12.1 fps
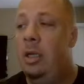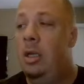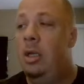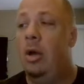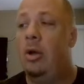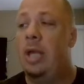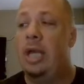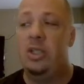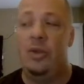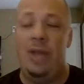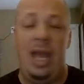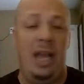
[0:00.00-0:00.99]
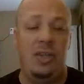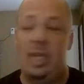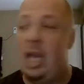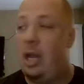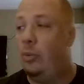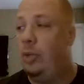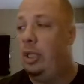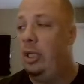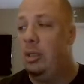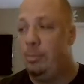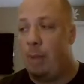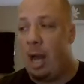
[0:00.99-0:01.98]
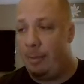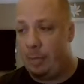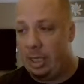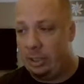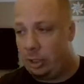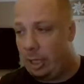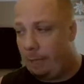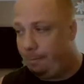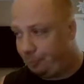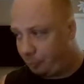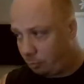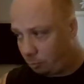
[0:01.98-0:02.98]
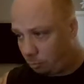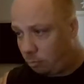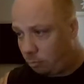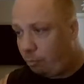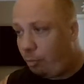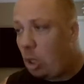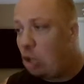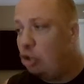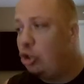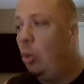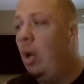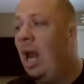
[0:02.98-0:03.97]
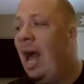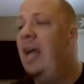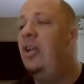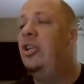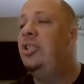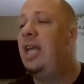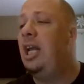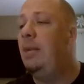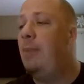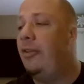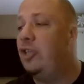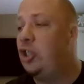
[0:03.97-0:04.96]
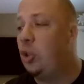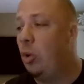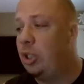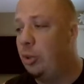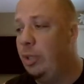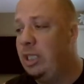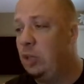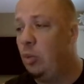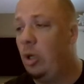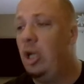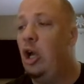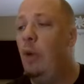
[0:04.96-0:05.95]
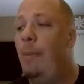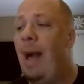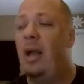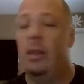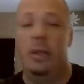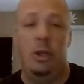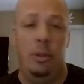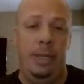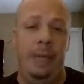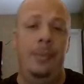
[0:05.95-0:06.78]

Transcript: Okay, so they actually got a really good pop yesterday. So what I understand about the short squeezes, we're going to go back a little bit.